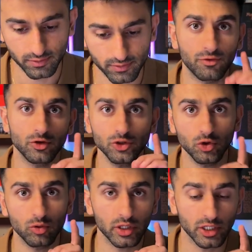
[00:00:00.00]
The first
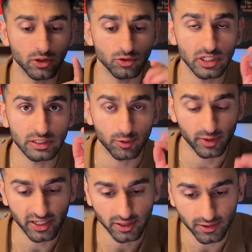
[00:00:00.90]
tool we're going to use is
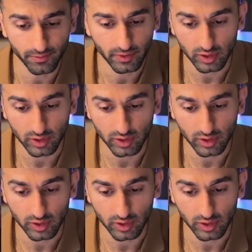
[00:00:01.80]
Perplexity